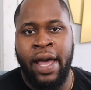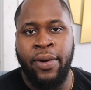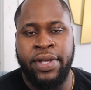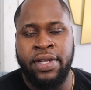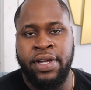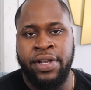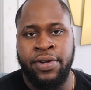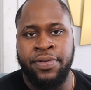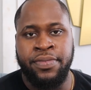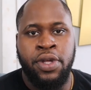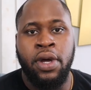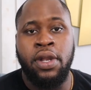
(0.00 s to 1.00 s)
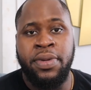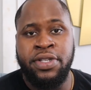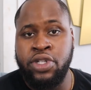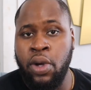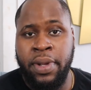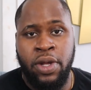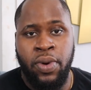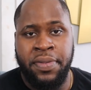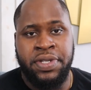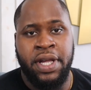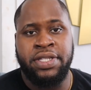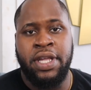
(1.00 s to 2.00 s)
calculator, there are going to be so many
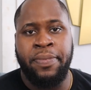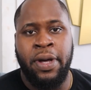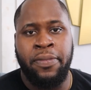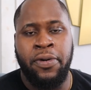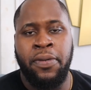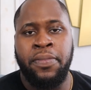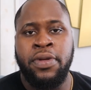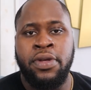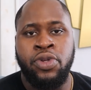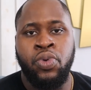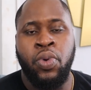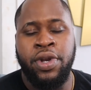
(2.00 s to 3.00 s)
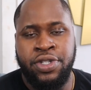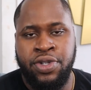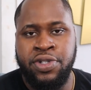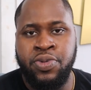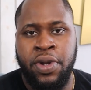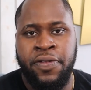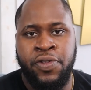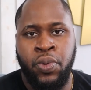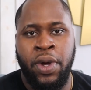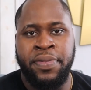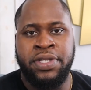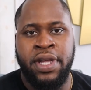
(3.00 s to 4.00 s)
websites that pop up. You want to choose one of the
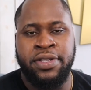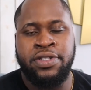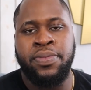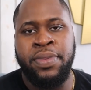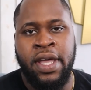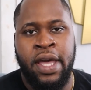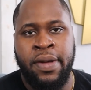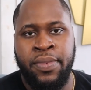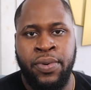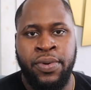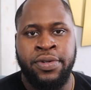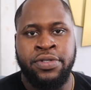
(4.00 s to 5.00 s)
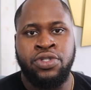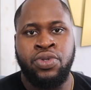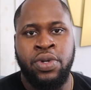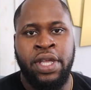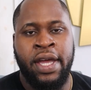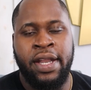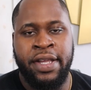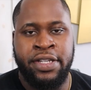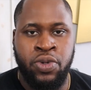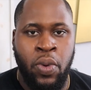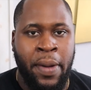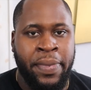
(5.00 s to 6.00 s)
websites to be able to get a
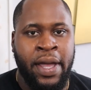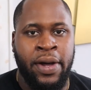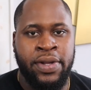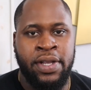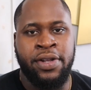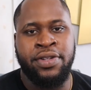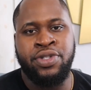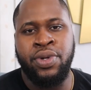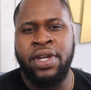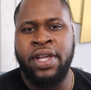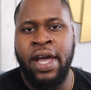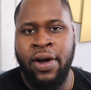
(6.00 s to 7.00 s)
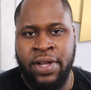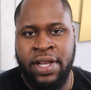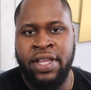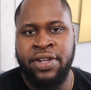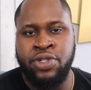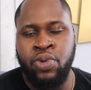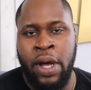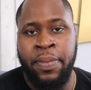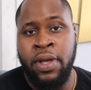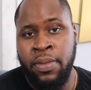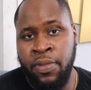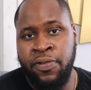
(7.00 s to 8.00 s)
swap calculator so you can calculate your
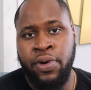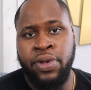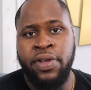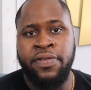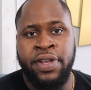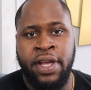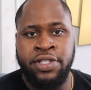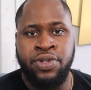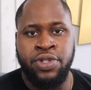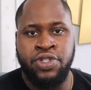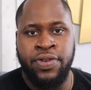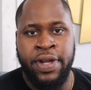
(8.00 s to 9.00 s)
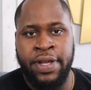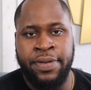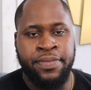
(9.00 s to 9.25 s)
swap before you even enter a trade.